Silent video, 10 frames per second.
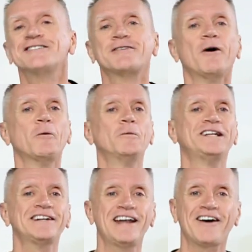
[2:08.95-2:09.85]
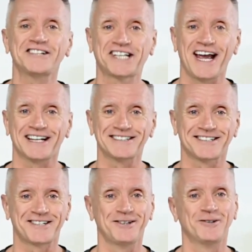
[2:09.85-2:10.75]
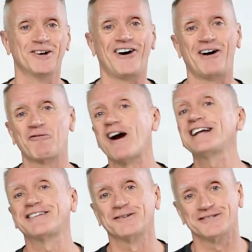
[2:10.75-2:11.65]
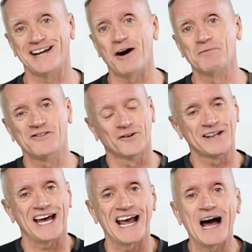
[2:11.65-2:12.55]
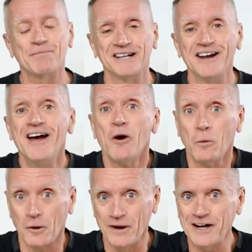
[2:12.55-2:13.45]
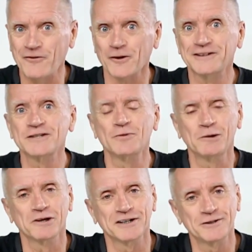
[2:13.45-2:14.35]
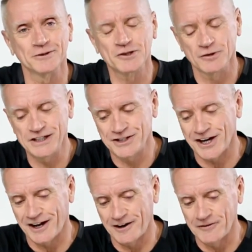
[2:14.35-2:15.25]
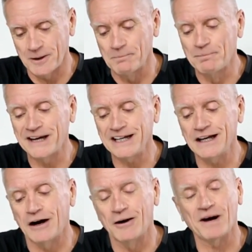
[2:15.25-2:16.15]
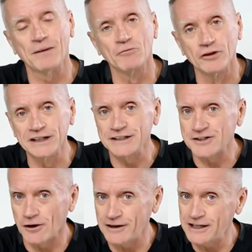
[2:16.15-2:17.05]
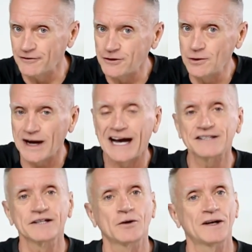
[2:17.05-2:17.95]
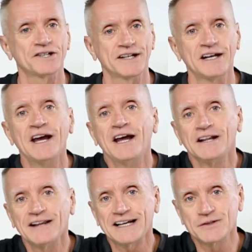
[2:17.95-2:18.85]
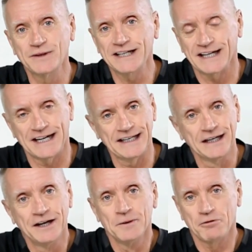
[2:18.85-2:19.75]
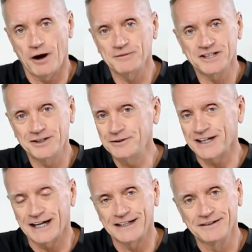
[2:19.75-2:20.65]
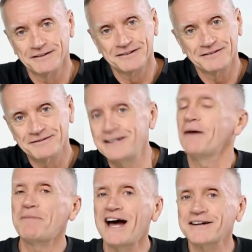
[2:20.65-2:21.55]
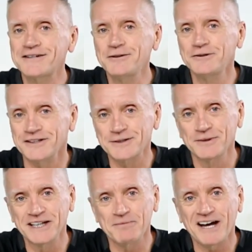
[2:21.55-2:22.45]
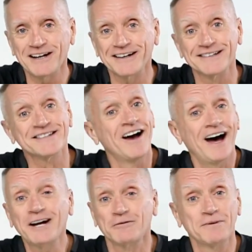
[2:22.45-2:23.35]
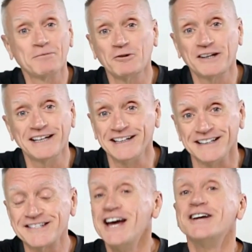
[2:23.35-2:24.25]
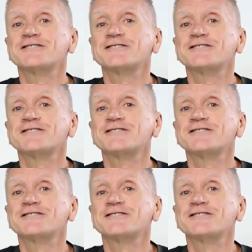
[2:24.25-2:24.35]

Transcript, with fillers: So we didn't have a chance to uh, write those down before that happened. We're ready for it this week. We're going to do a screenshot of it. But um, I'm really sorry if you asked a question last week and I promised you that I'd get back to you this week about it because I don't remember what it is.